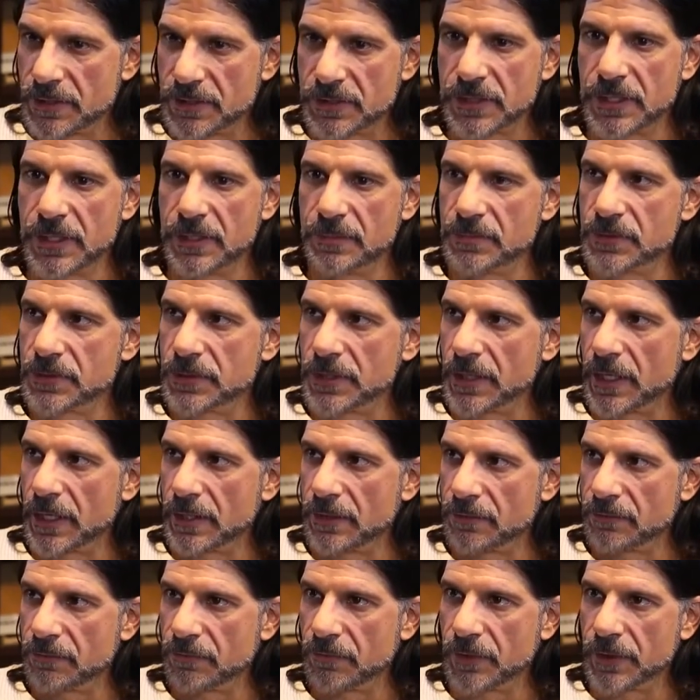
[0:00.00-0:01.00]
and, schemes
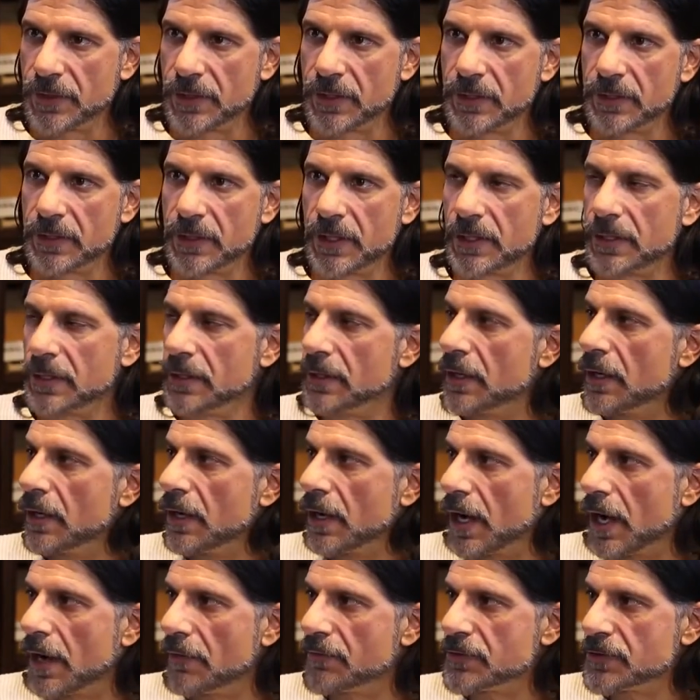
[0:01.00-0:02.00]
together for you and then
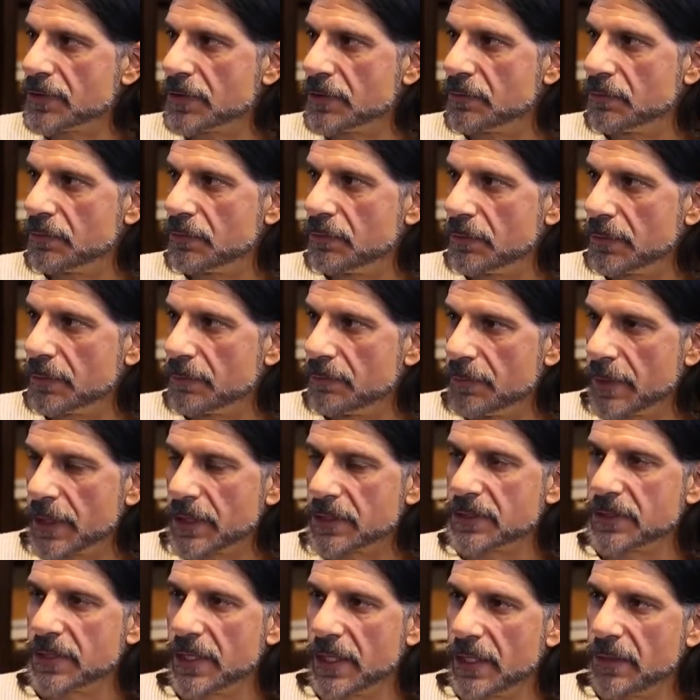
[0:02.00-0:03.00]
obviously
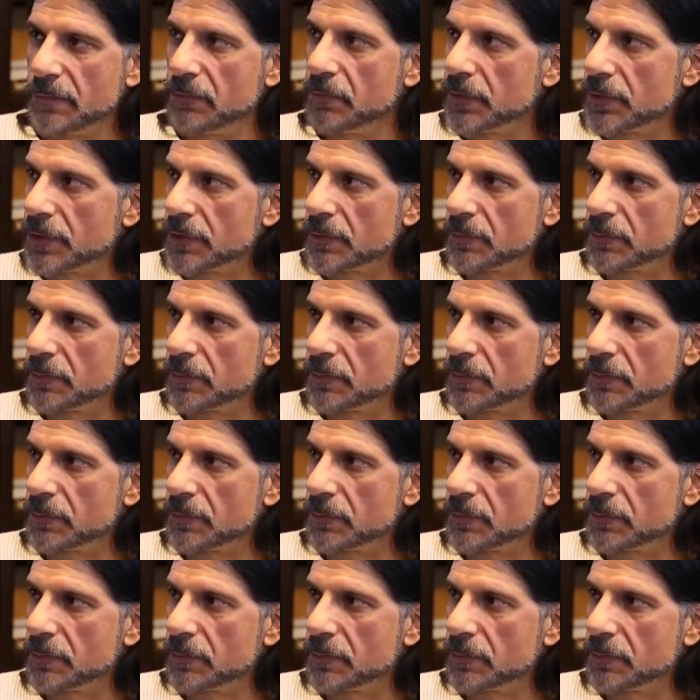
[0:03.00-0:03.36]
mixed in